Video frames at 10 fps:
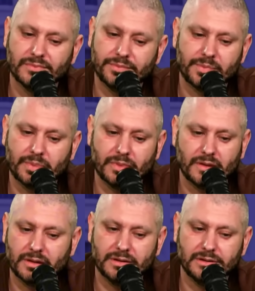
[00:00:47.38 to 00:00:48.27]

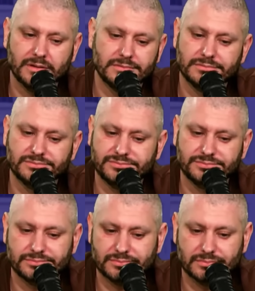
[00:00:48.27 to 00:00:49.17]

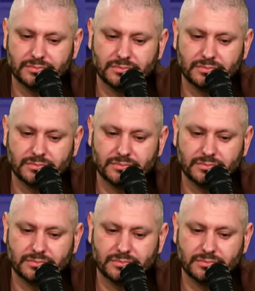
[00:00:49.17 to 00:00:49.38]
(silence)